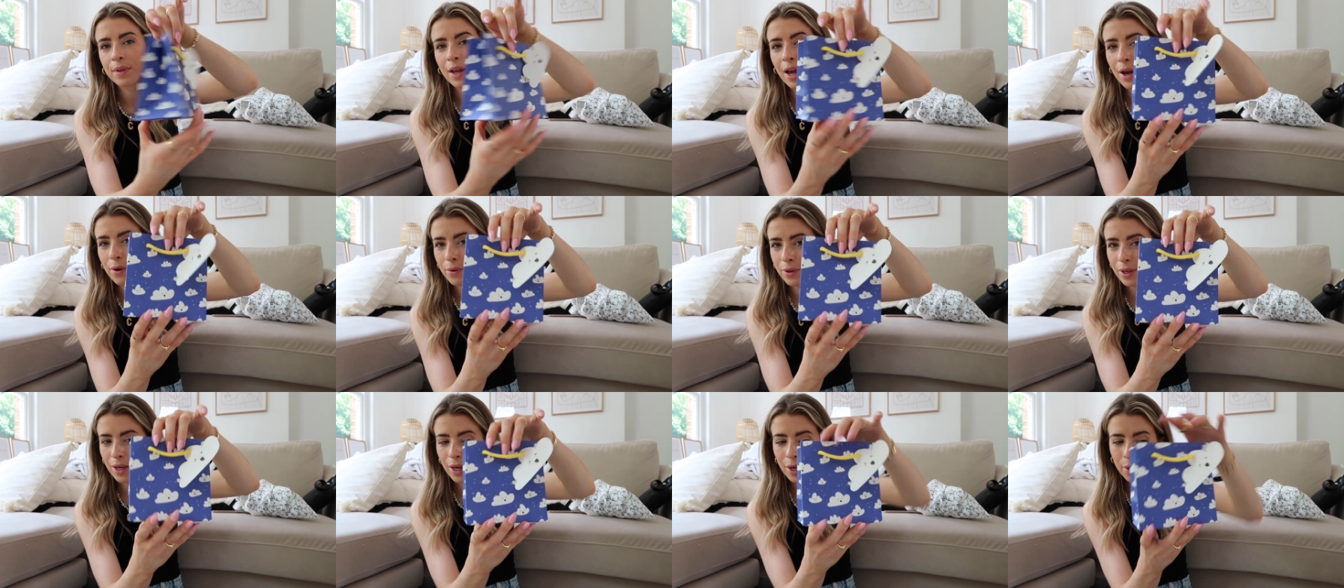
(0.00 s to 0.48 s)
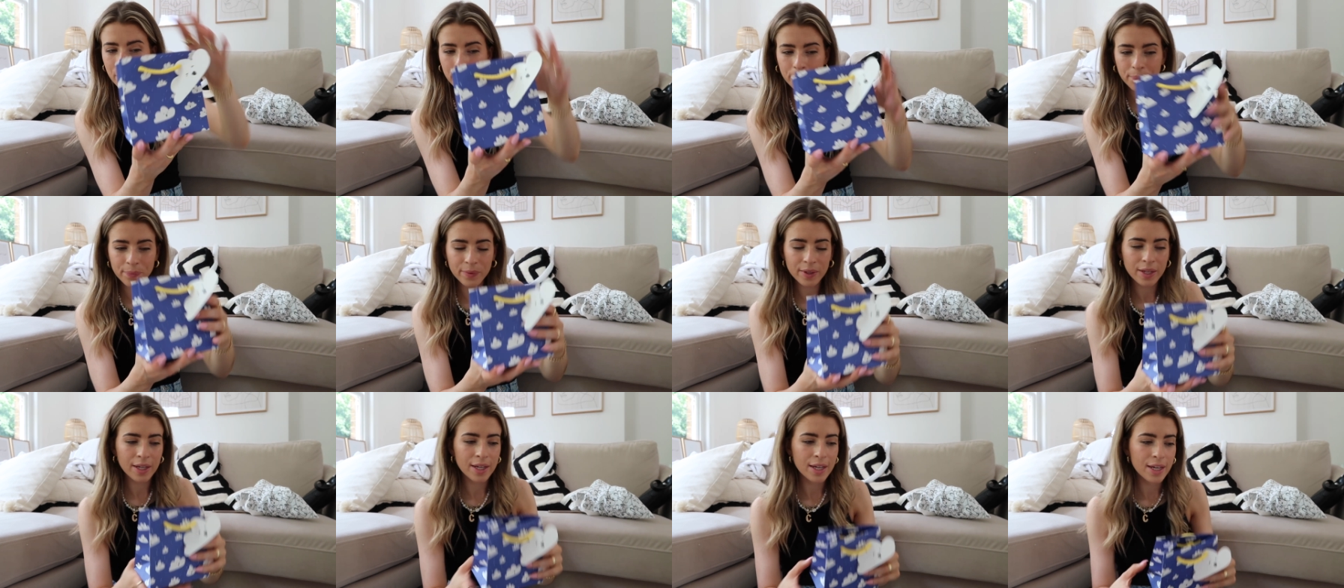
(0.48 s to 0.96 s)
How
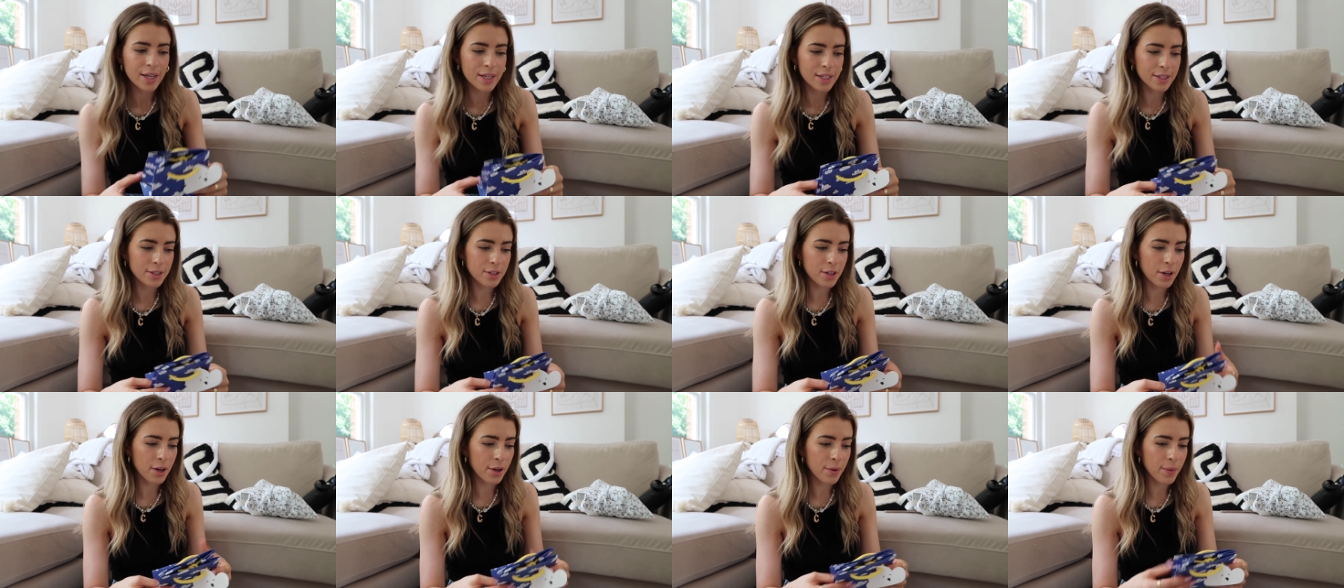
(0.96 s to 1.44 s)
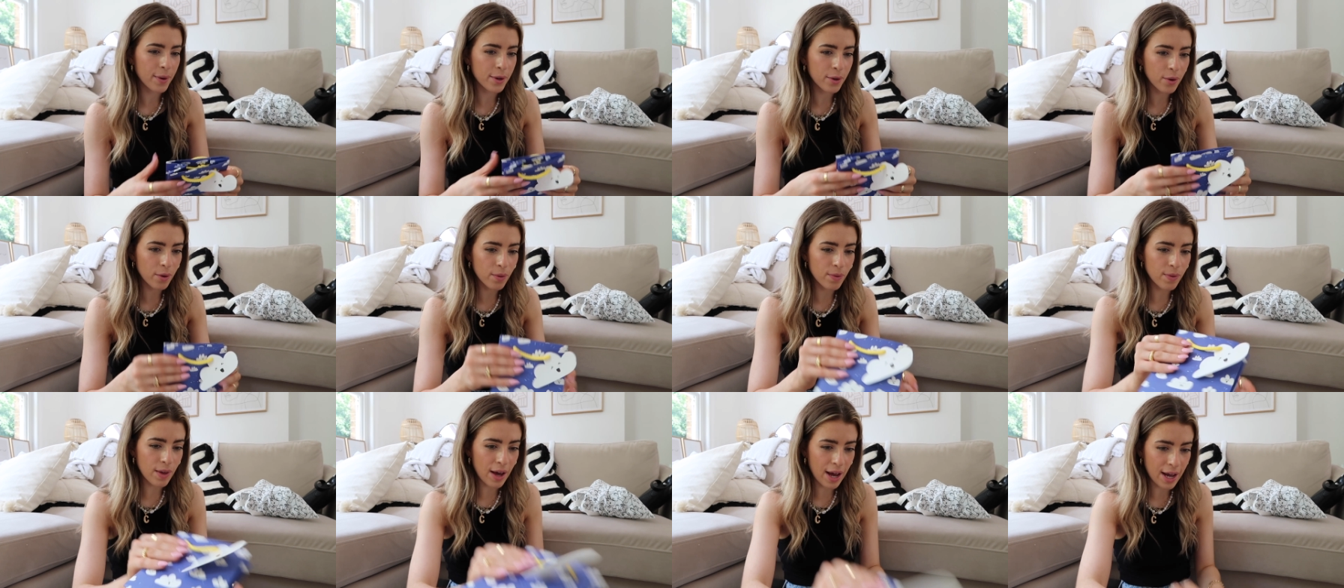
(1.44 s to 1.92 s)
cute. So I
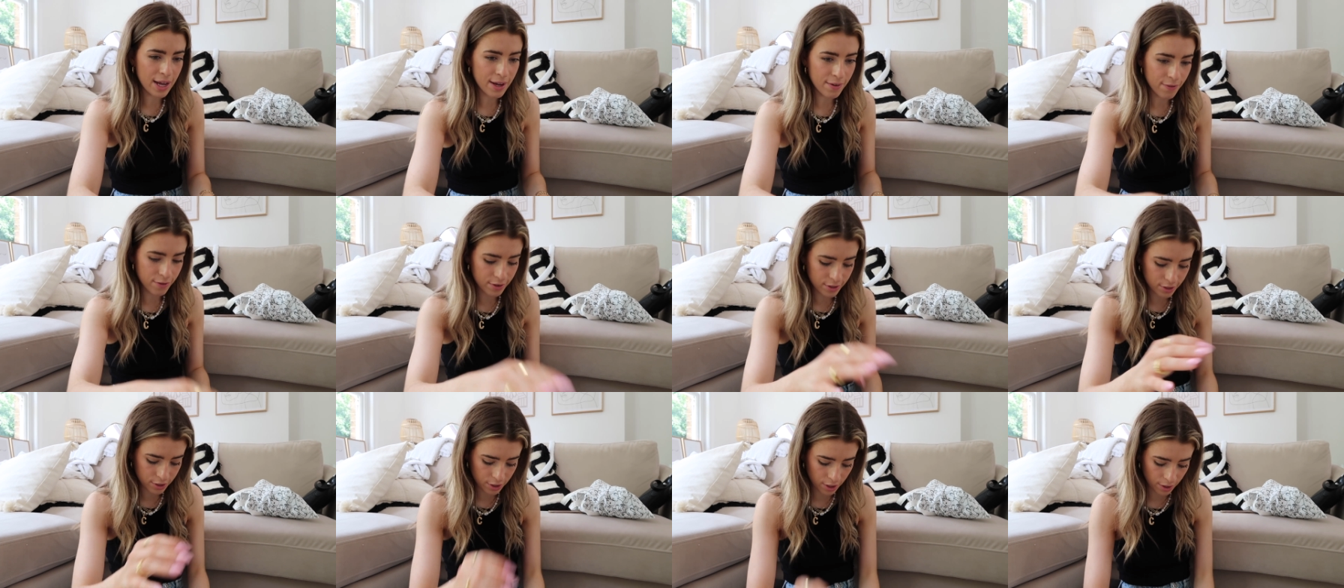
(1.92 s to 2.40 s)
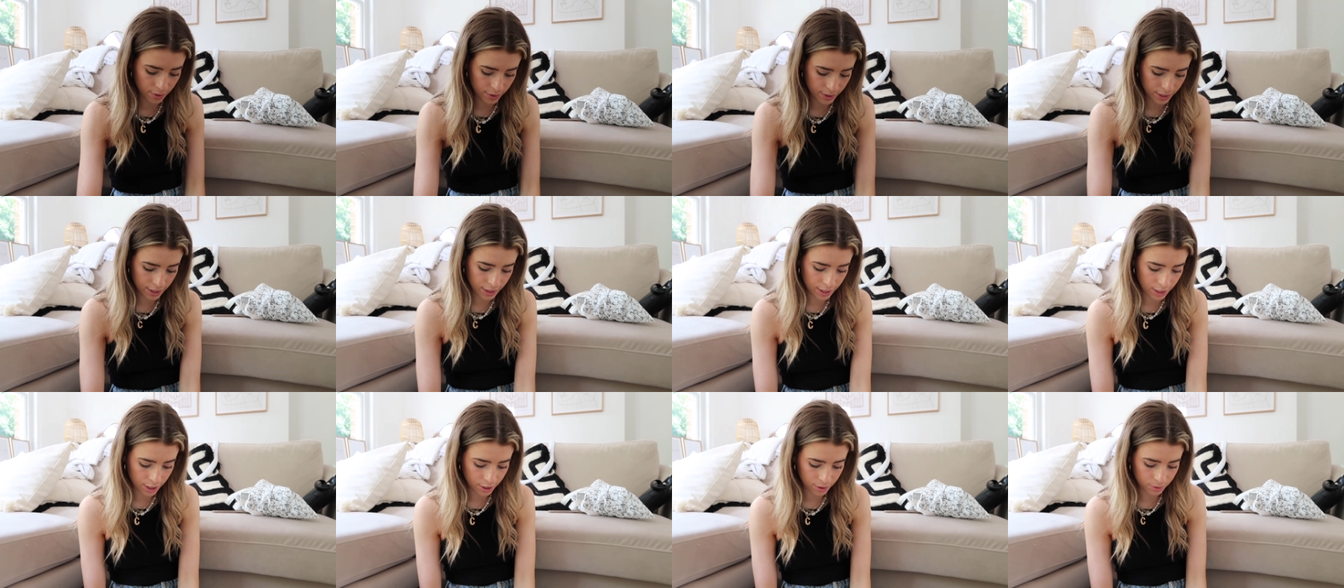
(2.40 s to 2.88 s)
got that for it to go in,
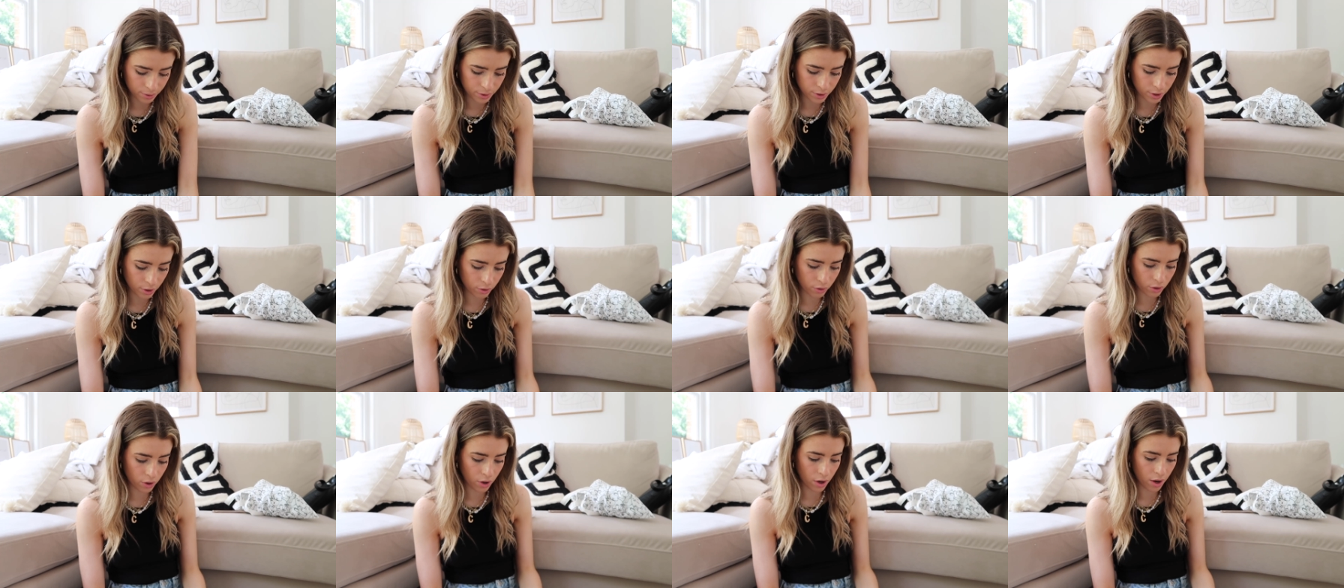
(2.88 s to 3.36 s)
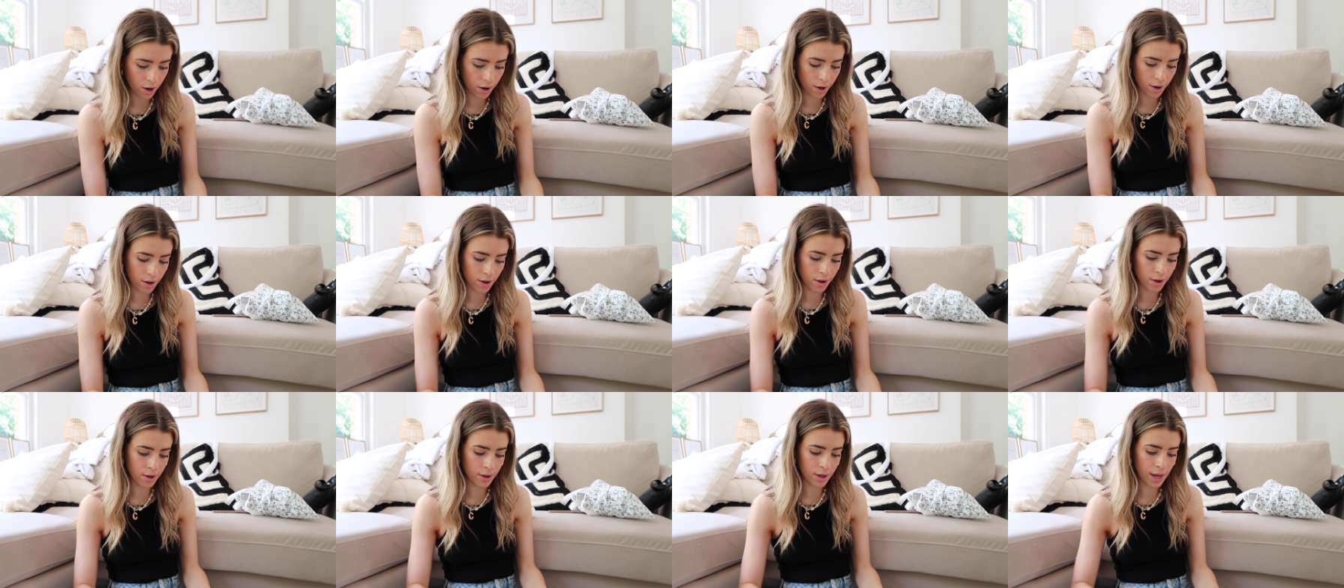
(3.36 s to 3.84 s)
and then I also got
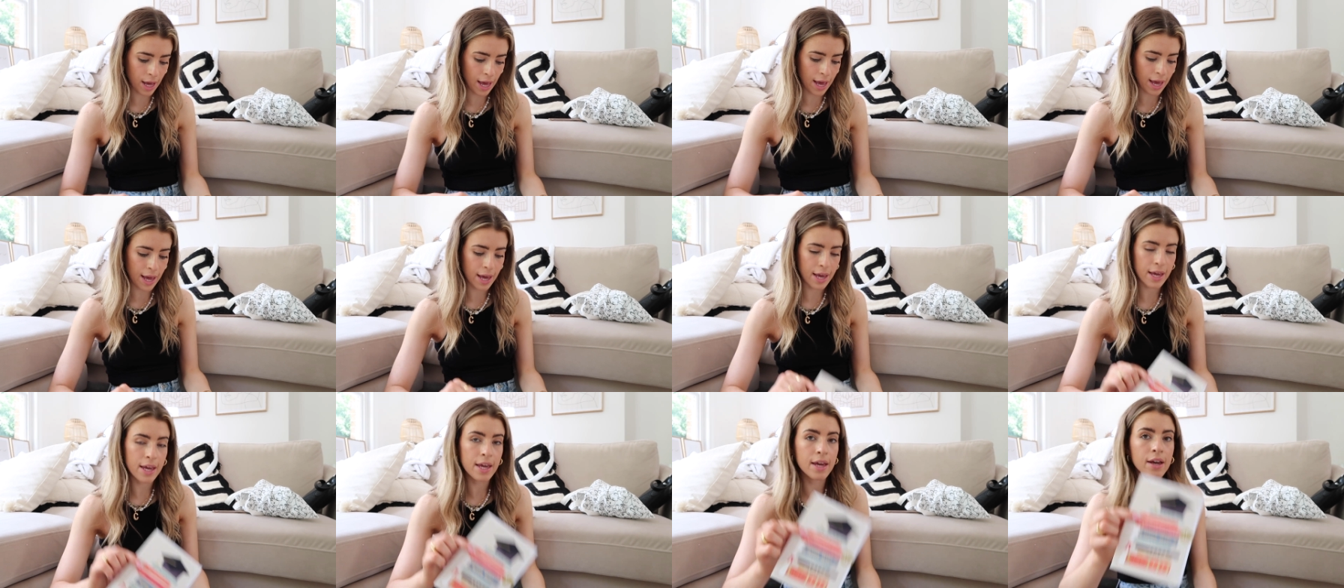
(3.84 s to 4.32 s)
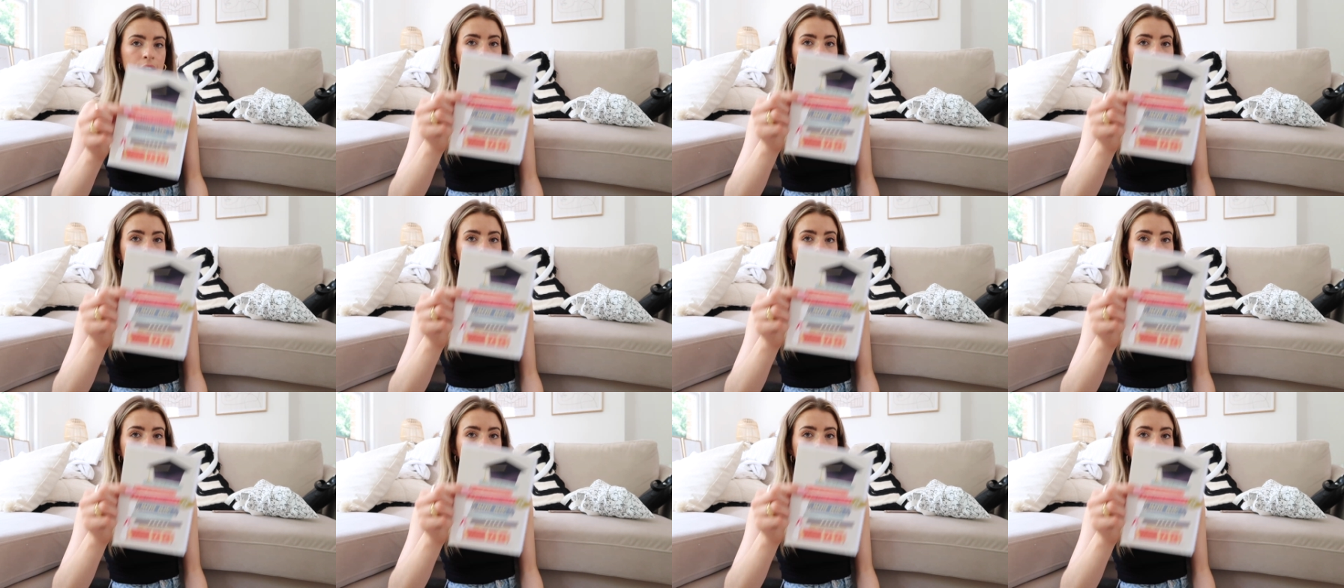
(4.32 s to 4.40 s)
her a